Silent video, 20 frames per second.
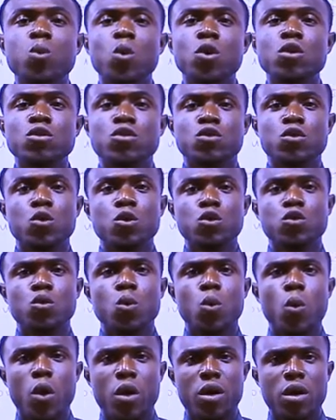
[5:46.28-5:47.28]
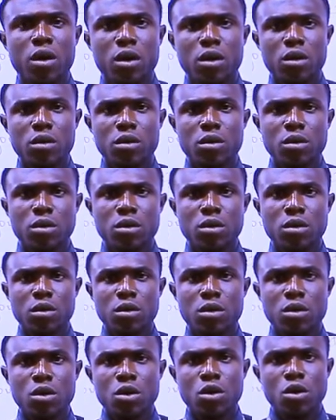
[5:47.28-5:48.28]
want to go to work.
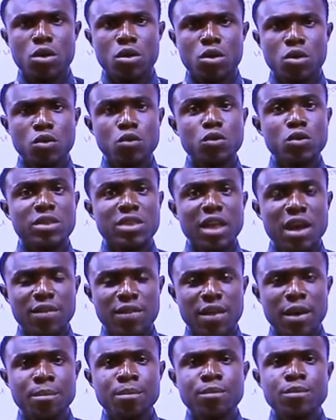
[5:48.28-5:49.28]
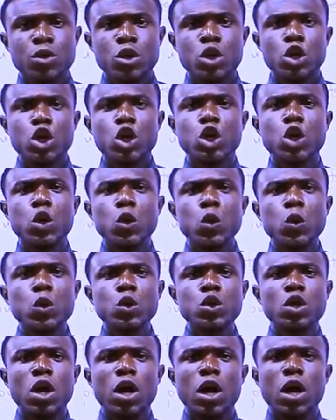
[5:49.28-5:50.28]
You tell them
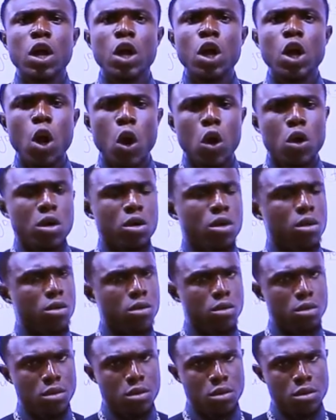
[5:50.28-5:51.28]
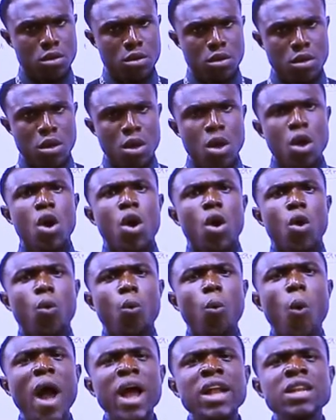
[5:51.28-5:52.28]
good luck.
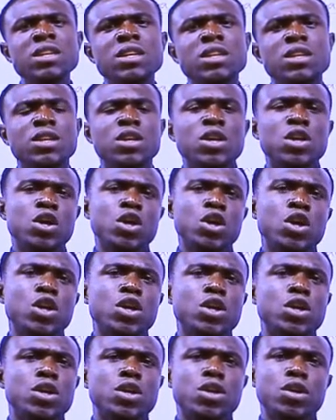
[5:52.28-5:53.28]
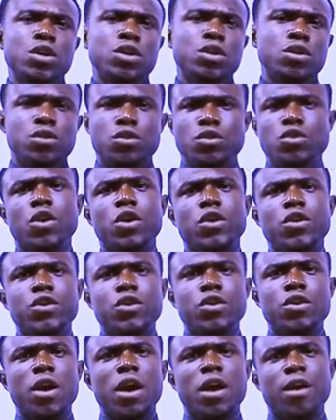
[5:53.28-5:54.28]
When
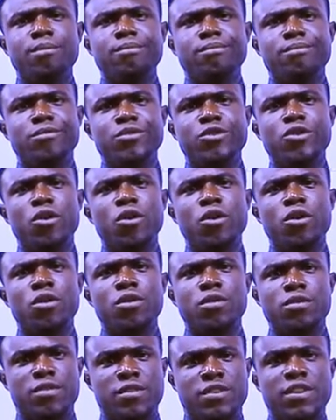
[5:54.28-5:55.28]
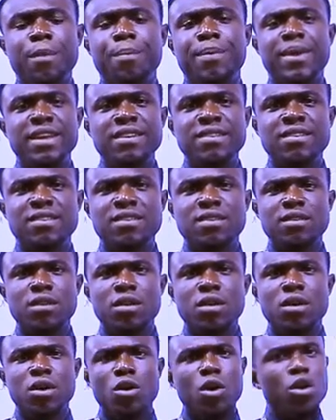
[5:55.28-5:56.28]
your siblings,
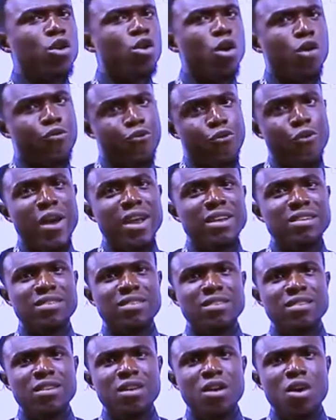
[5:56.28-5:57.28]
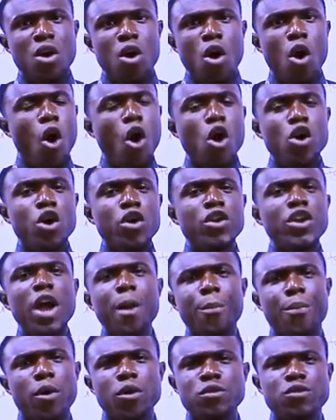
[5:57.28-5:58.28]
your friends, or your
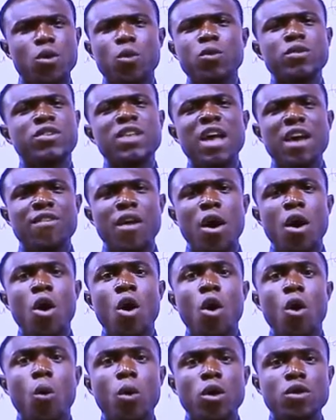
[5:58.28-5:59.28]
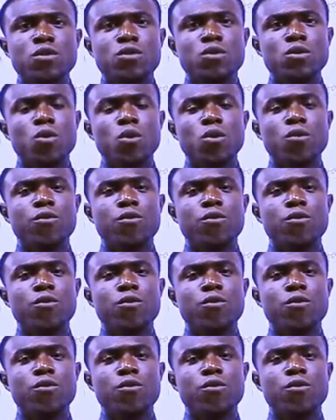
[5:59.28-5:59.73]
neighbors or whoever wants to go